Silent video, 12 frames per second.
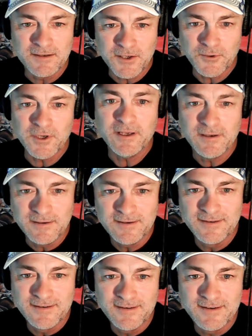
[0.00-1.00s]
duty
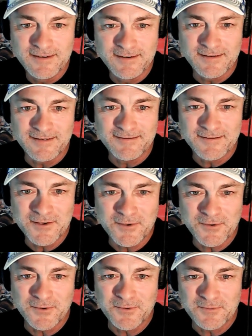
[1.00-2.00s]

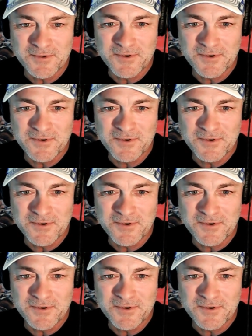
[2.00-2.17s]
to